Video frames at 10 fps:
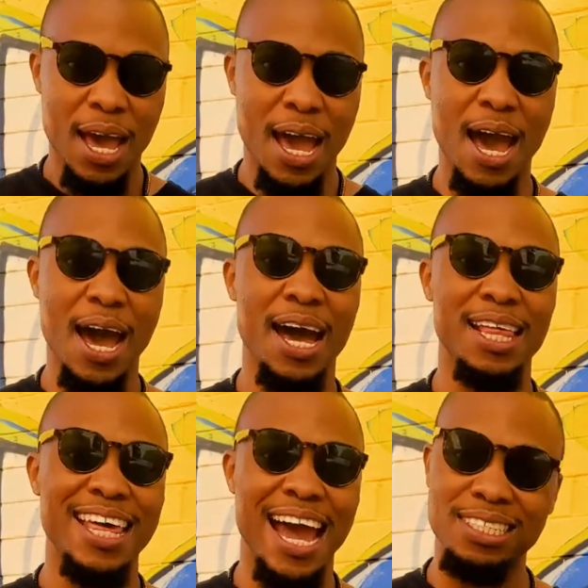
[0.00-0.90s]

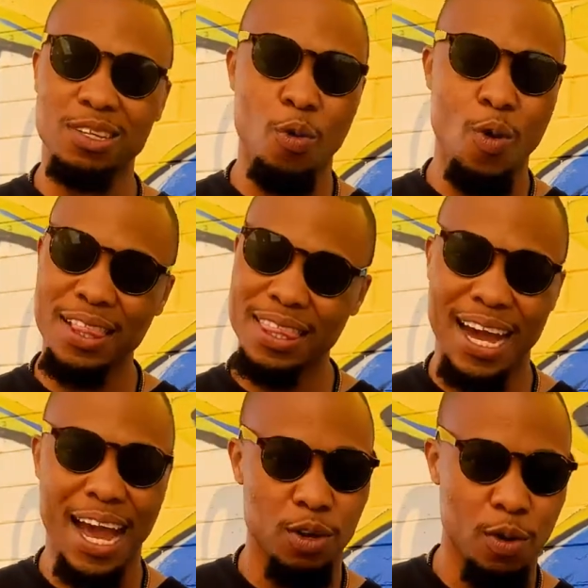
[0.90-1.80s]
That's the one thing
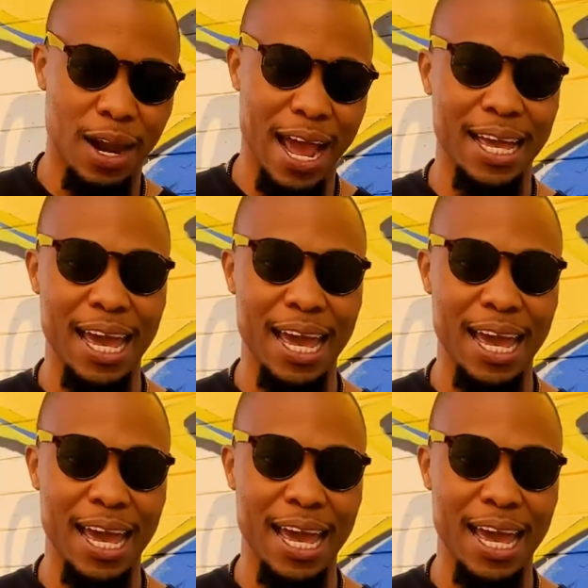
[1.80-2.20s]
I don't like.